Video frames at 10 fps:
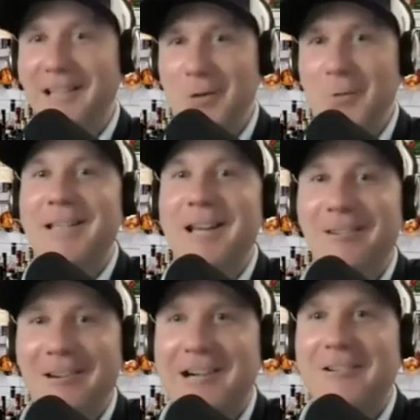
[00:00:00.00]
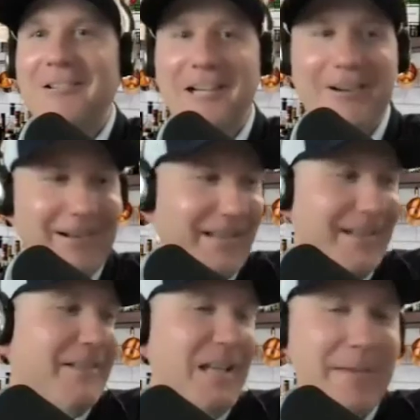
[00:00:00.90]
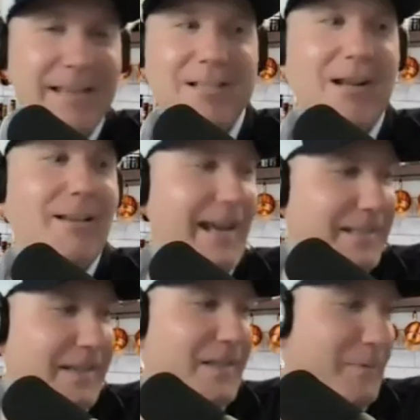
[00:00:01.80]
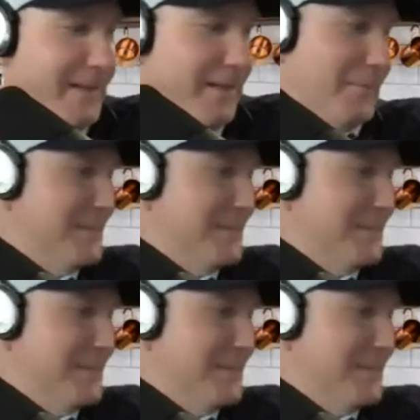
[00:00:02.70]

You and Taylor Terrell Sheridan, CBS All Access. Here we come.